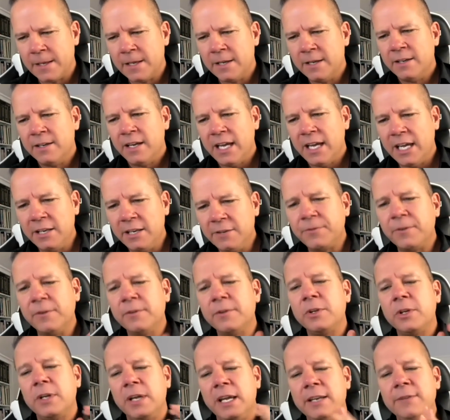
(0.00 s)

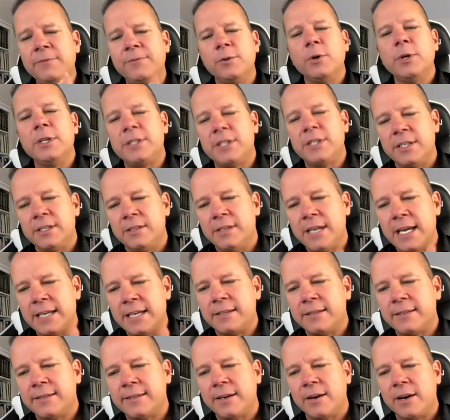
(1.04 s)
Influence is
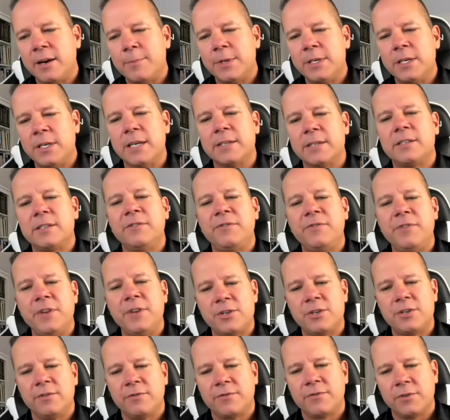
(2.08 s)
necessary, but not
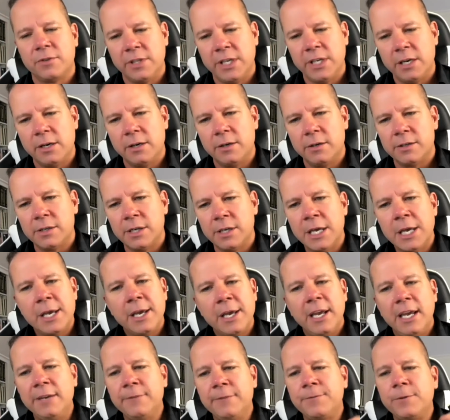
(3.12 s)
sufficient for leaders.
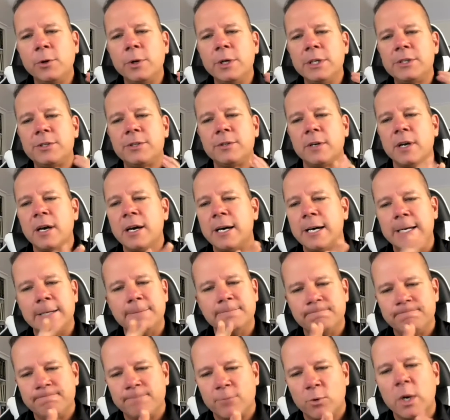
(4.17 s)
Influence
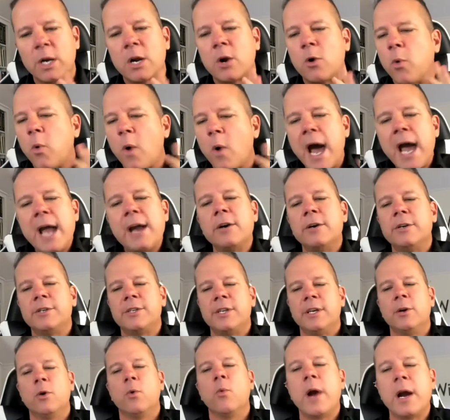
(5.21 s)
requires
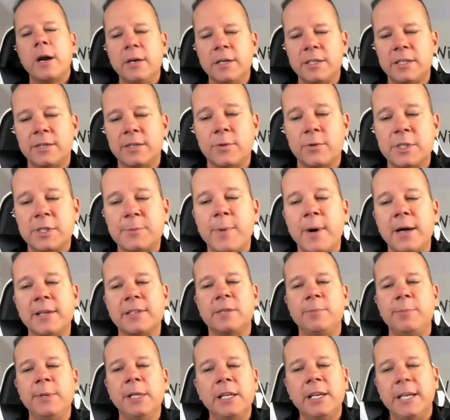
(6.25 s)
an awareness of
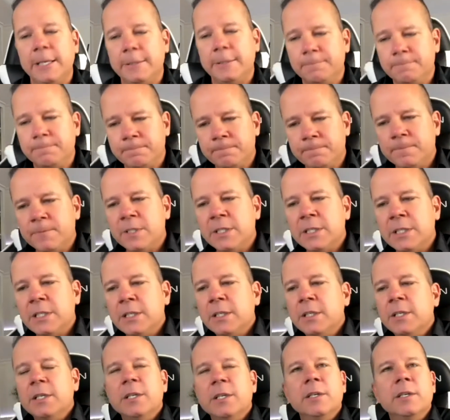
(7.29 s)
responsibility.
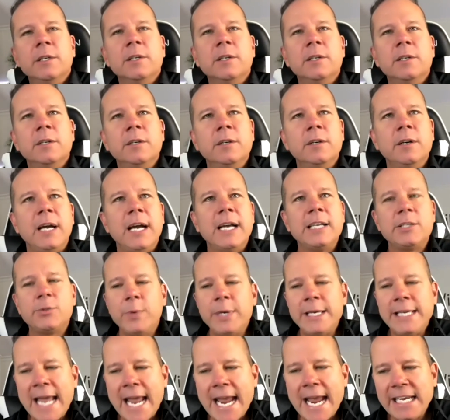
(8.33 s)
As we
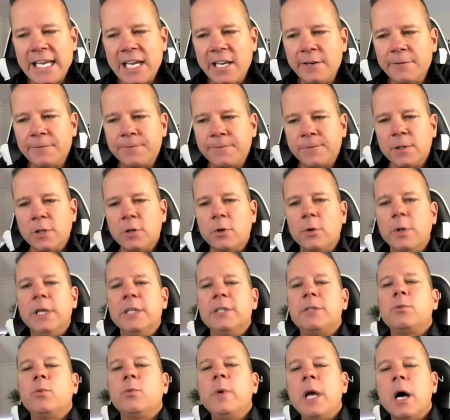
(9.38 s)
gain
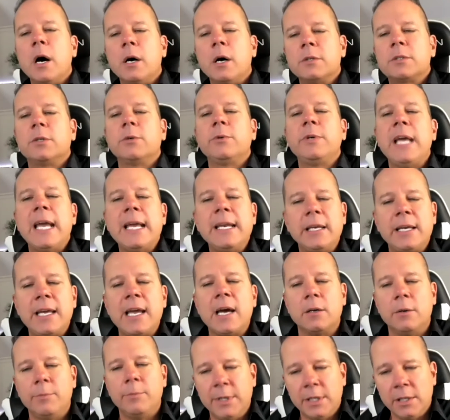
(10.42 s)
influence, we also gain
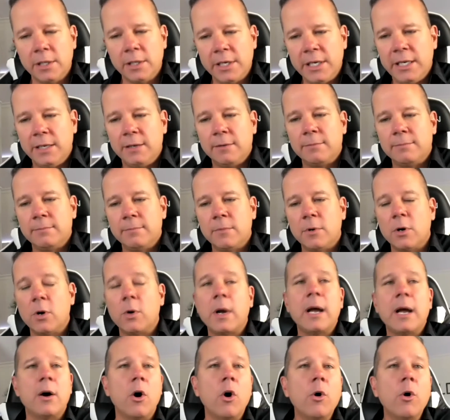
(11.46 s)
accountability, or I
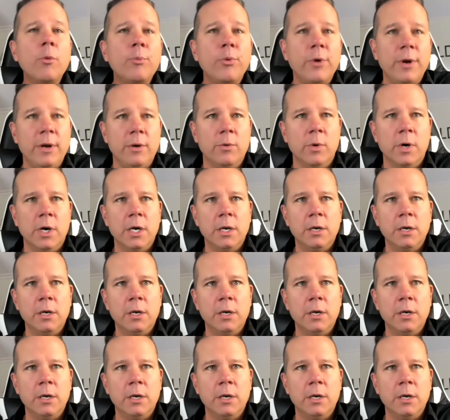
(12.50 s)
hope we would.